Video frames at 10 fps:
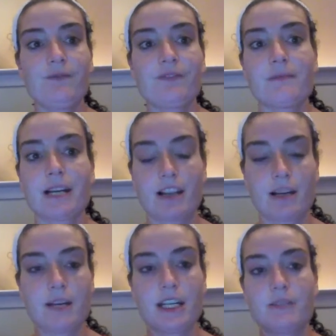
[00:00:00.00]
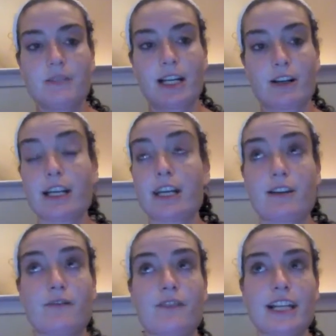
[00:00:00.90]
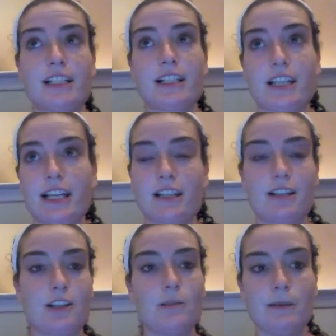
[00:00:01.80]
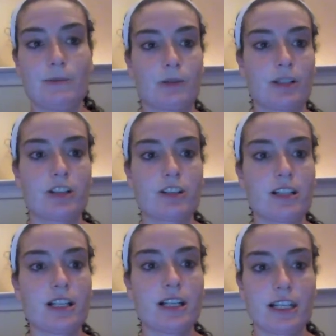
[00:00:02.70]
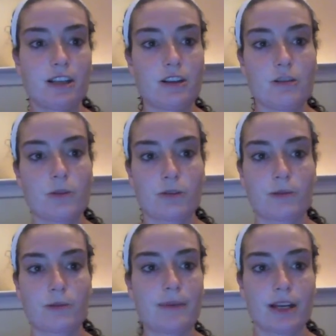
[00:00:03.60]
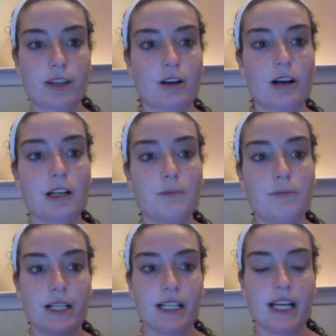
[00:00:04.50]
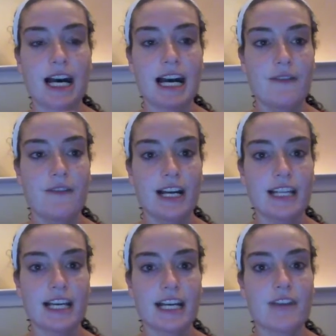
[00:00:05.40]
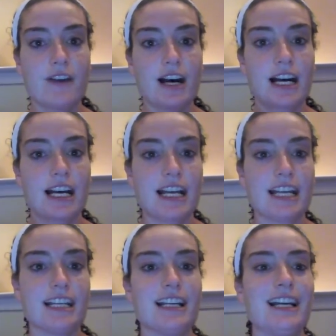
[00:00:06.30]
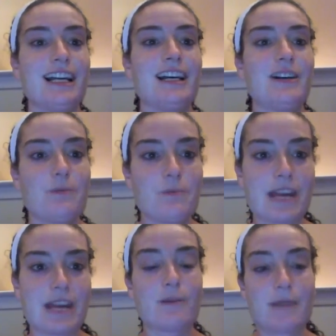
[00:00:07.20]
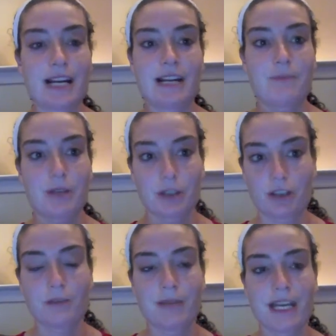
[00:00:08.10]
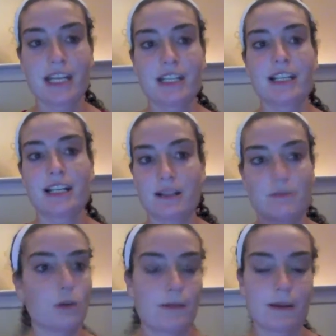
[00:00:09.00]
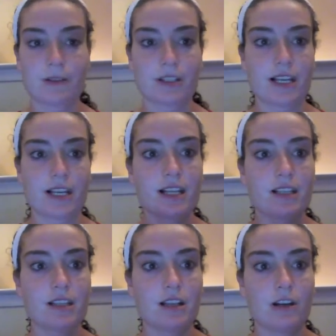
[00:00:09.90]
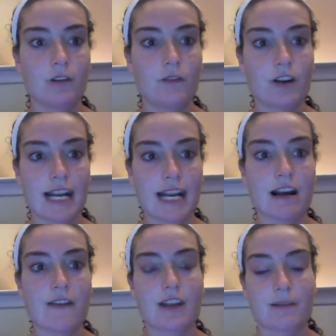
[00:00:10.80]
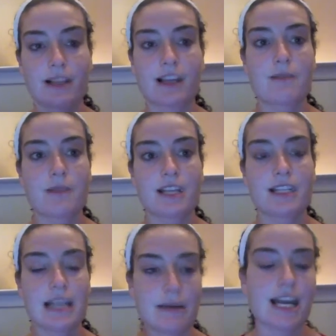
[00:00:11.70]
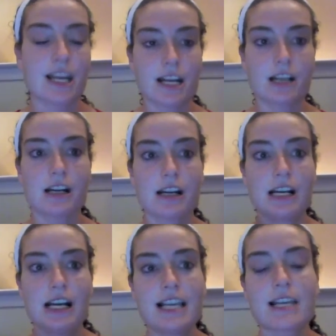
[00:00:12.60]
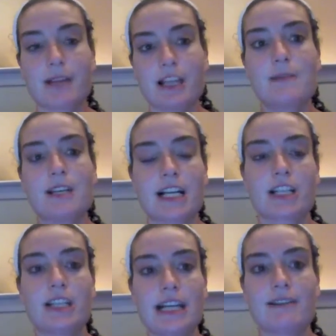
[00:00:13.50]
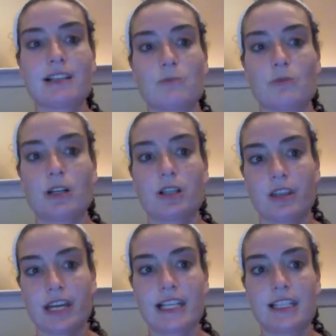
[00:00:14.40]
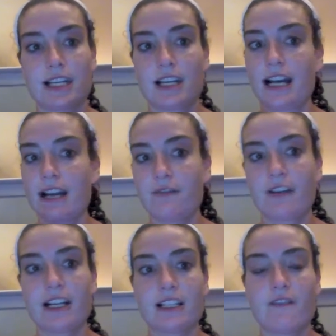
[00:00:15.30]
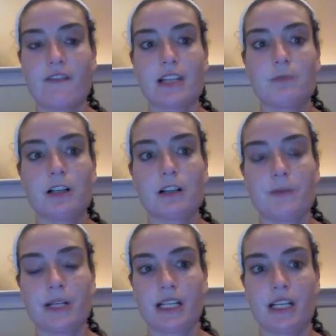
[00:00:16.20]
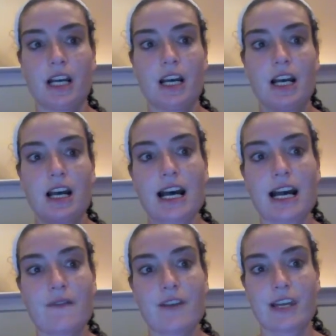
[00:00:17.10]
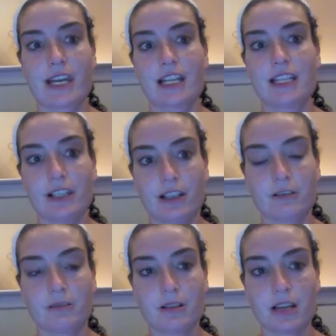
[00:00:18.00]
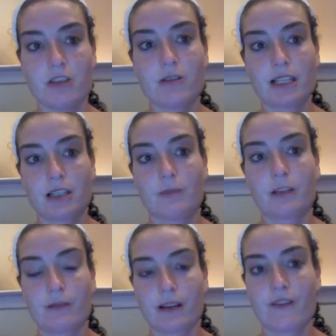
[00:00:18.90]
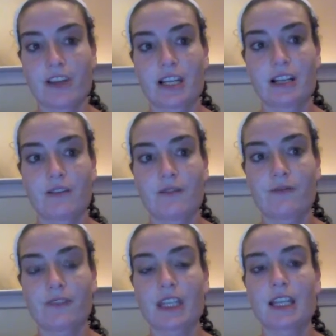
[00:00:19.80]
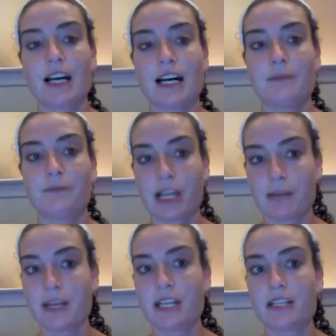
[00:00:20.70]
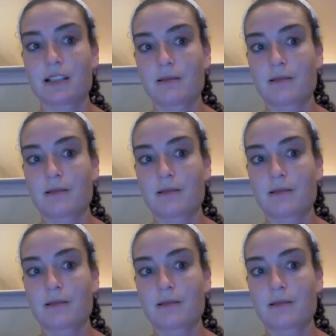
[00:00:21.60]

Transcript: my like page, when I created an event, like 2 people were interested and you both were probably on the call, but I find that if I make from my personal page, then more people see it. So for now, I feel like my like page, I'm getting there. I think my like page actually now has more likes than I have friends on Facebook, but I feel like until you get to the point where you feel like your like page is